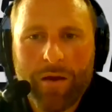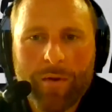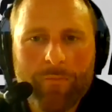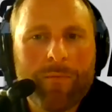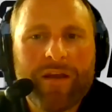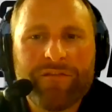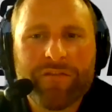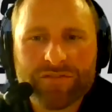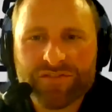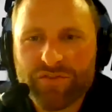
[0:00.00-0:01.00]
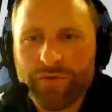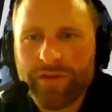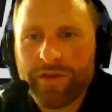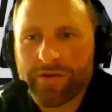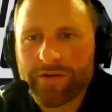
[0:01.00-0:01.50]
I remember my first two
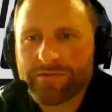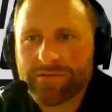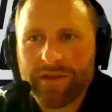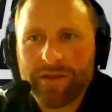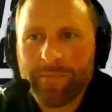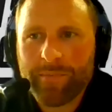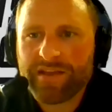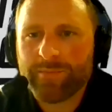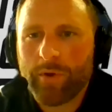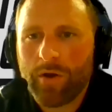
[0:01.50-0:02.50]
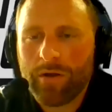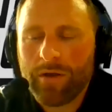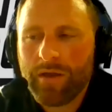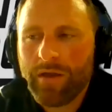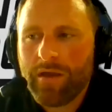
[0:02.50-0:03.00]
years in baseball,